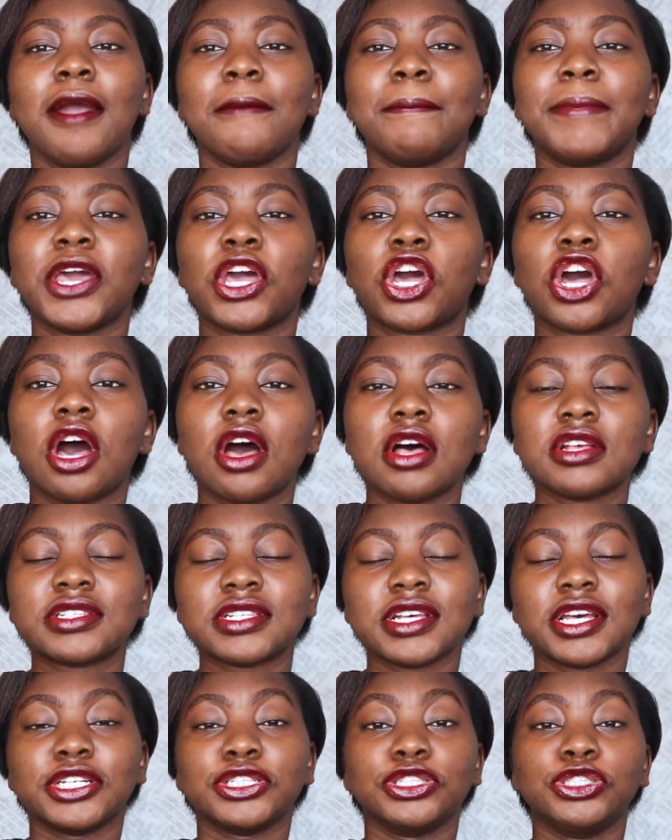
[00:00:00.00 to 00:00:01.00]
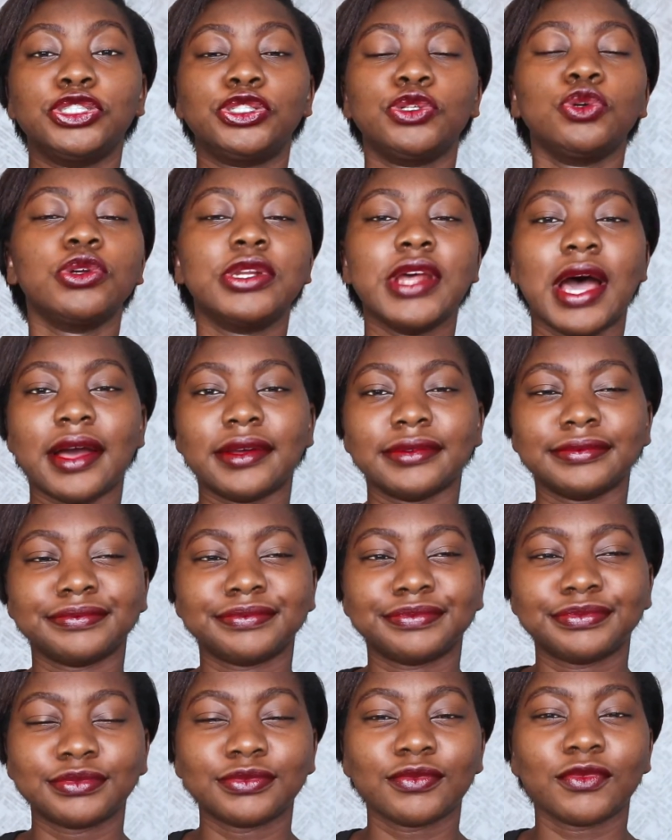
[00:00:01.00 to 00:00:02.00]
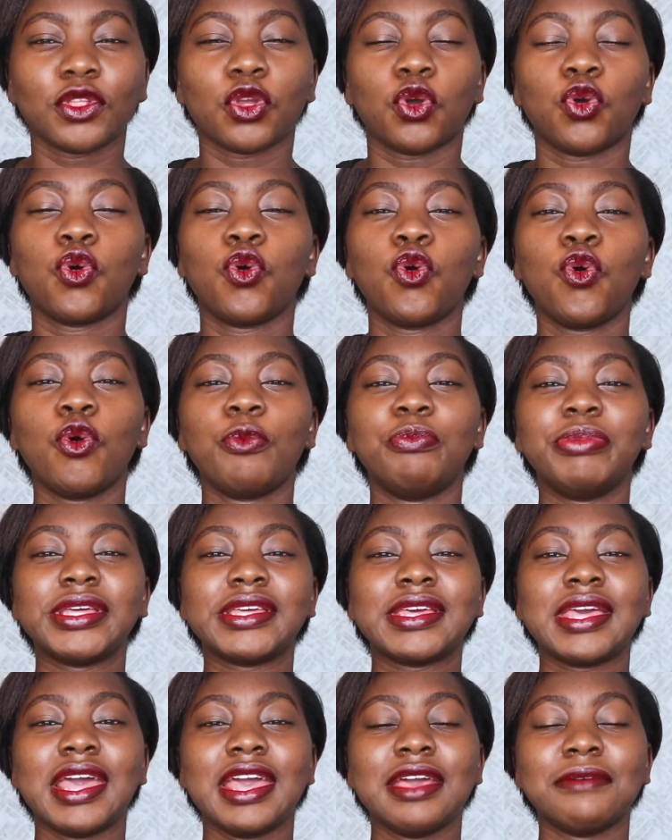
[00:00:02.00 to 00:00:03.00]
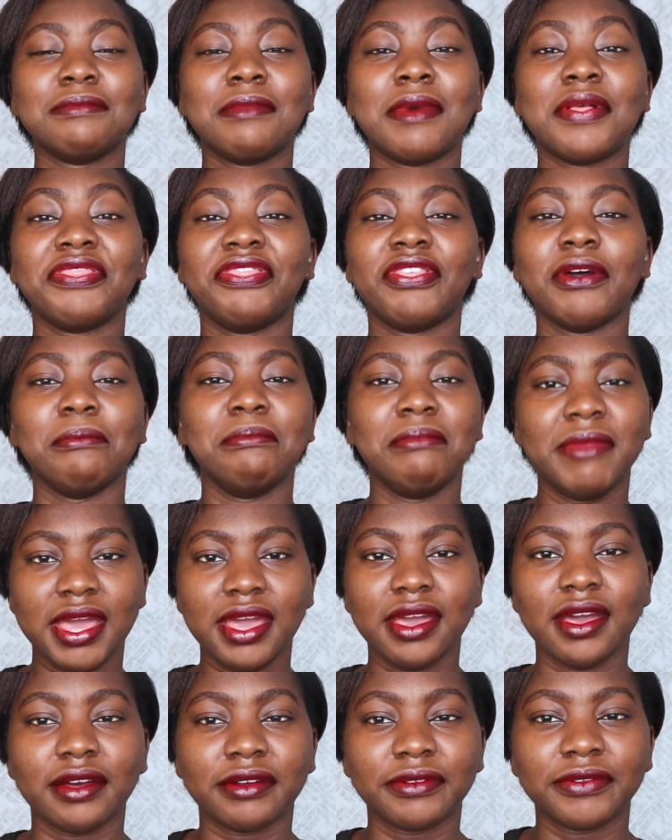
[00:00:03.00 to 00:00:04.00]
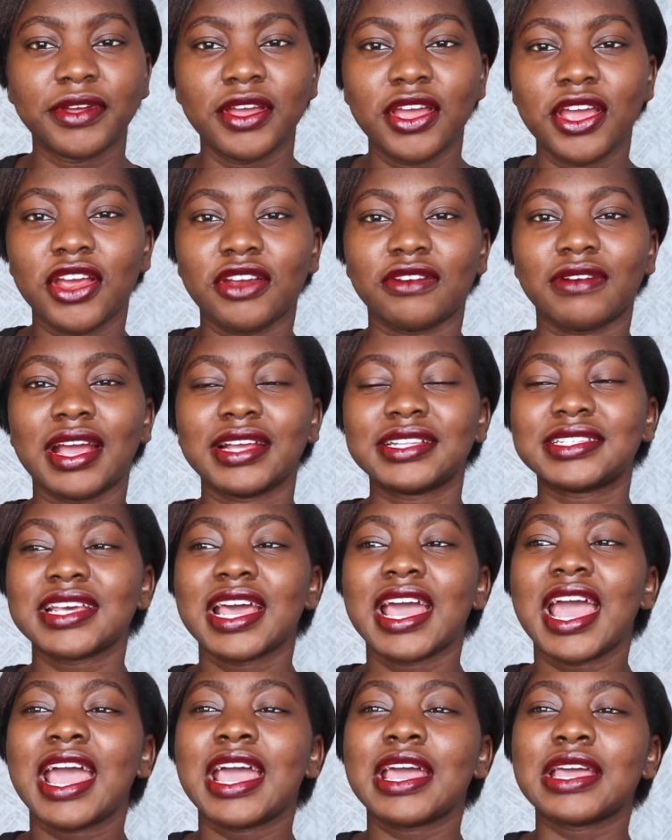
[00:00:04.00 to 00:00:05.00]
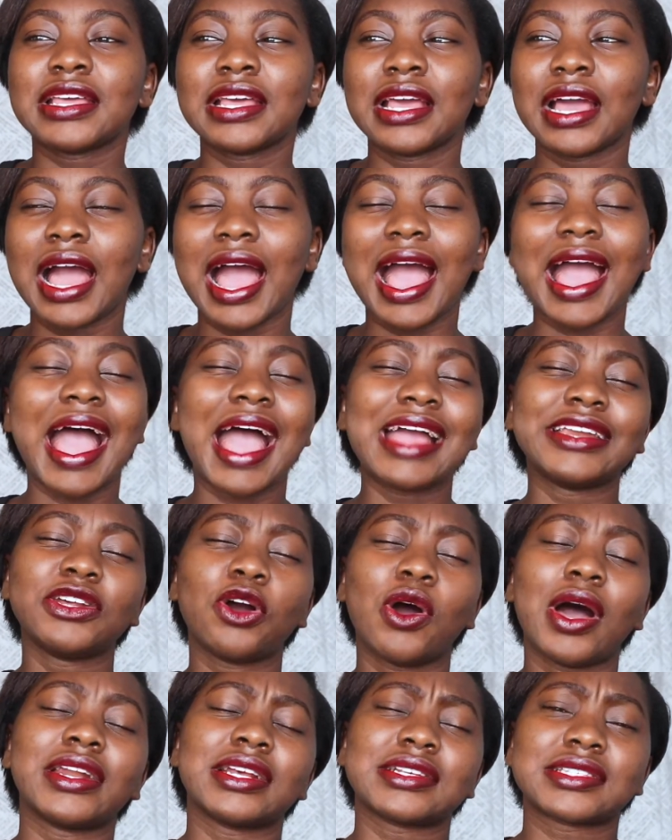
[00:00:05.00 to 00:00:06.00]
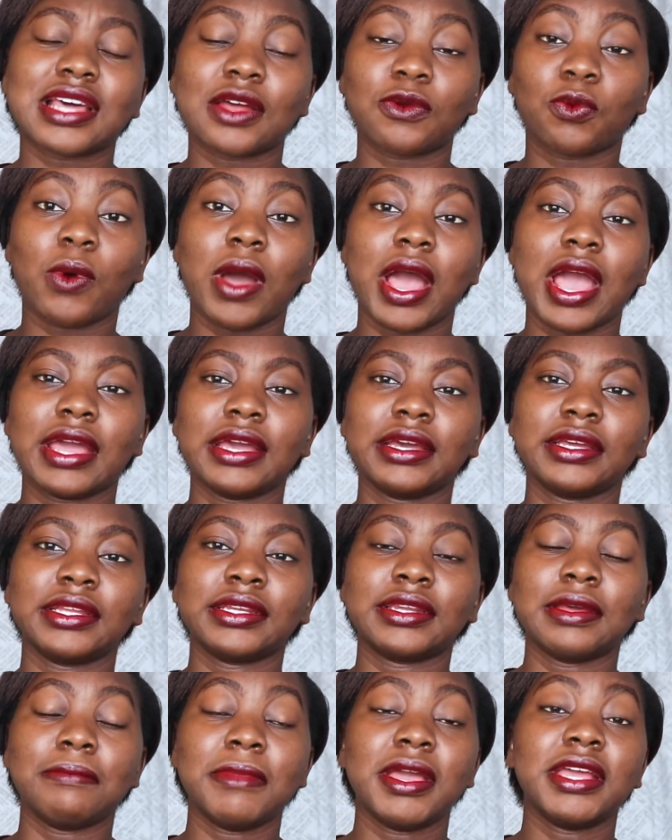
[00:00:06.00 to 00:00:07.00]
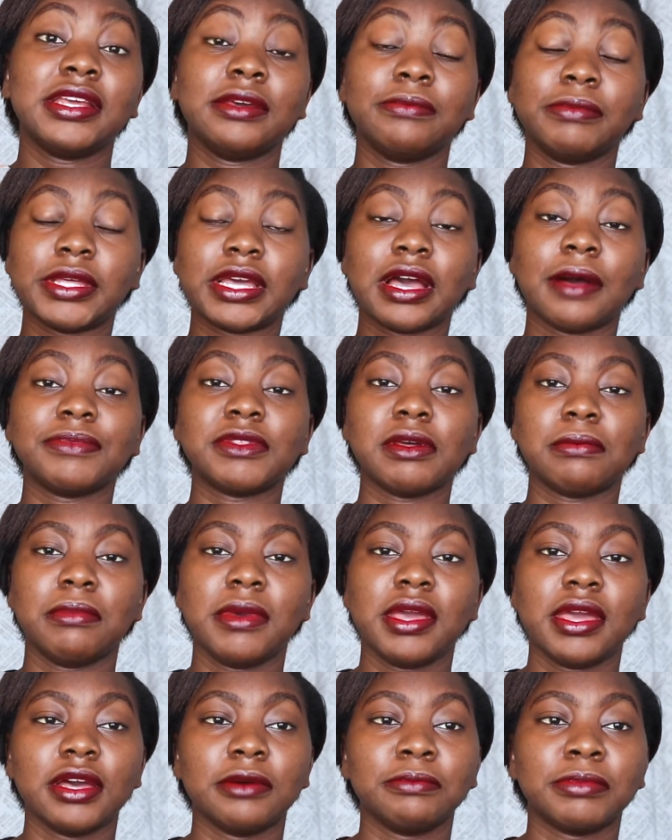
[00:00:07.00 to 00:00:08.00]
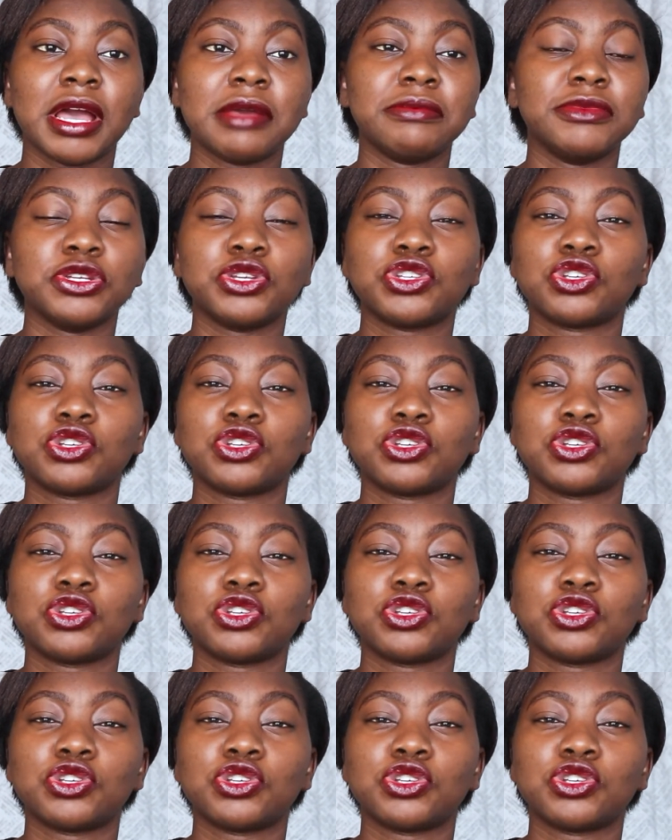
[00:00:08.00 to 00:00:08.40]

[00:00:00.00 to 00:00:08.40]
Because Duda, who became the mayor, right? I don't understand why they made him become the mayor, but I mean,